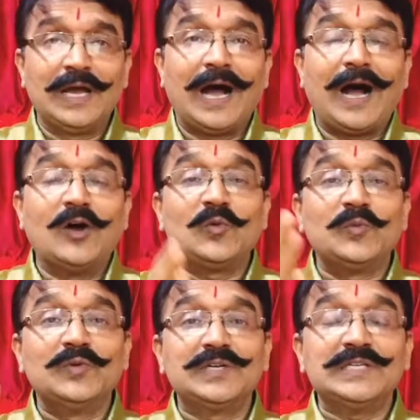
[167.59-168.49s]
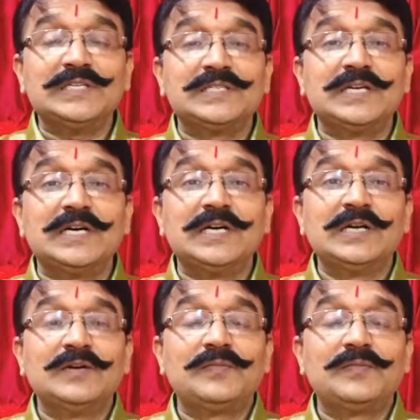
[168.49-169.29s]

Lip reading: Output is the